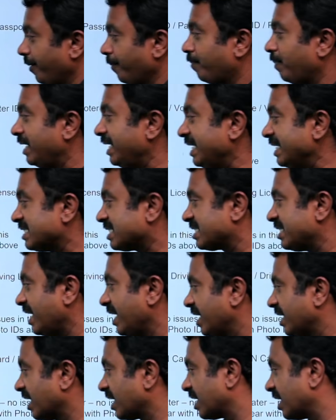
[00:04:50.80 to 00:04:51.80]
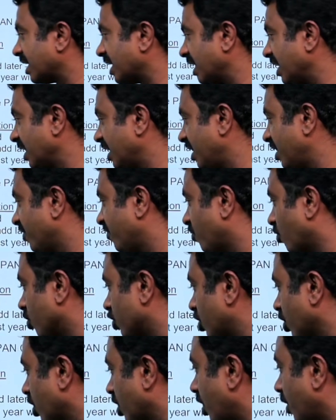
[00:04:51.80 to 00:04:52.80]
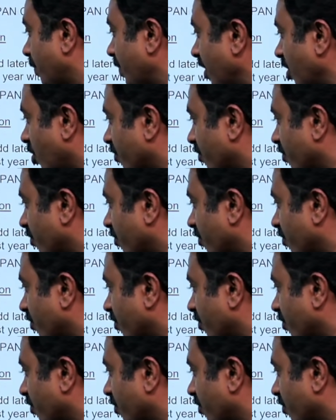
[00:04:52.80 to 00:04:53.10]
please take a colored photocopy of